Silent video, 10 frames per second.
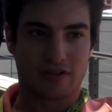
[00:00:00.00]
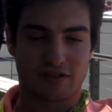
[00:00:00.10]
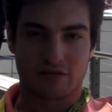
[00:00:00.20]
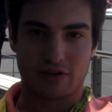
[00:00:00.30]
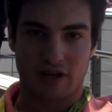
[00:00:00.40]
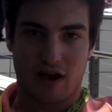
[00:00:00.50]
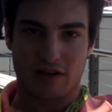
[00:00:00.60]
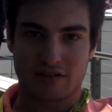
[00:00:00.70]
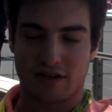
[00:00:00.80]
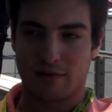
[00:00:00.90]
Is really
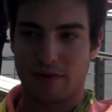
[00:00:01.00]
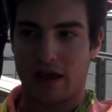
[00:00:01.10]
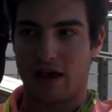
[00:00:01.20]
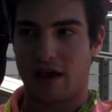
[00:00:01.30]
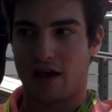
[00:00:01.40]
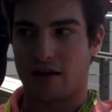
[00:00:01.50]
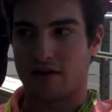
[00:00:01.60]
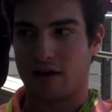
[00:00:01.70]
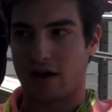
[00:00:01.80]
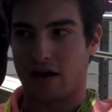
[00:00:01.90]
awesome,
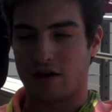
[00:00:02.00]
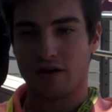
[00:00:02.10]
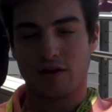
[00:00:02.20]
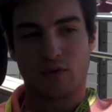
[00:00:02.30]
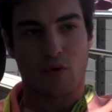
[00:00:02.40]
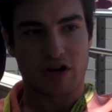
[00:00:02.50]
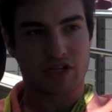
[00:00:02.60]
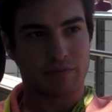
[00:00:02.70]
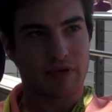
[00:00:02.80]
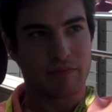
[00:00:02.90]
and
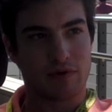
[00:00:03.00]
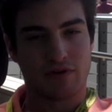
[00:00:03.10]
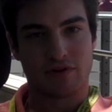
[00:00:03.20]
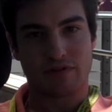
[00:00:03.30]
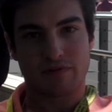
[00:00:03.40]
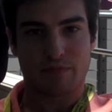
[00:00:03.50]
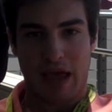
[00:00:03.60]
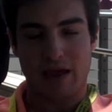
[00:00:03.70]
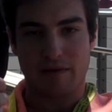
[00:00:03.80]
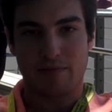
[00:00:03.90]
watching people
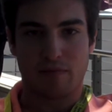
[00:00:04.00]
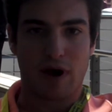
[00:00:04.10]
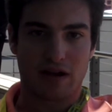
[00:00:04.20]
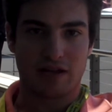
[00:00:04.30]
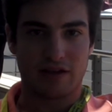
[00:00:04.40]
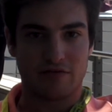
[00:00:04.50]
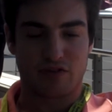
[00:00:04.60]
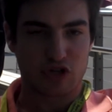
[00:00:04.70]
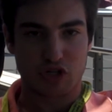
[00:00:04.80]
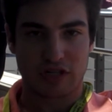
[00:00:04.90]
pay money
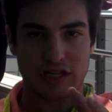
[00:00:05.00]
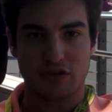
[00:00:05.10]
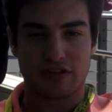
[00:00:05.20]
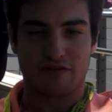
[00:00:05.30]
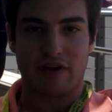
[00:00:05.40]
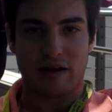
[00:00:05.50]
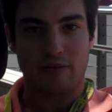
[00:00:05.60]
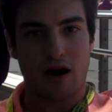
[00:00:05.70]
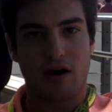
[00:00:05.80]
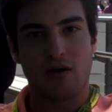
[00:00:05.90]
virtually using
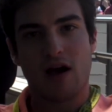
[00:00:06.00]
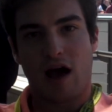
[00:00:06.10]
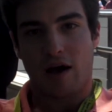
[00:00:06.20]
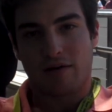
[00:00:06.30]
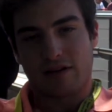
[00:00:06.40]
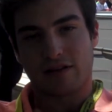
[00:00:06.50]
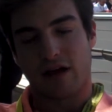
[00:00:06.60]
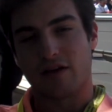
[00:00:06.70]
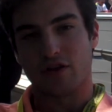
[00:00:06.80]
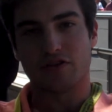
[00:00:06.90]
Venmo,
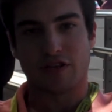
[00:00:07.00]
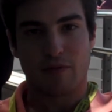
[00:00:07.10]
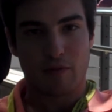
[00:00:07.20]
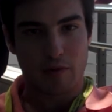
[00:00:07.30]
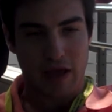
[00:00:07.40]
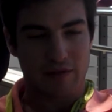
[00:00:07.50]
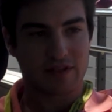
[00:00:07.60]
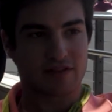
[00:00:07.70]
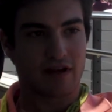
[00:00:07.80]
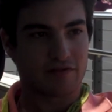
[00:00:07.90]
using the mobile
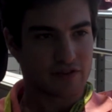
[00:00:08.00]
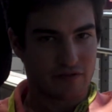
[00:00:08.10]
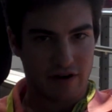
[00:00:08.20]
payment stuff is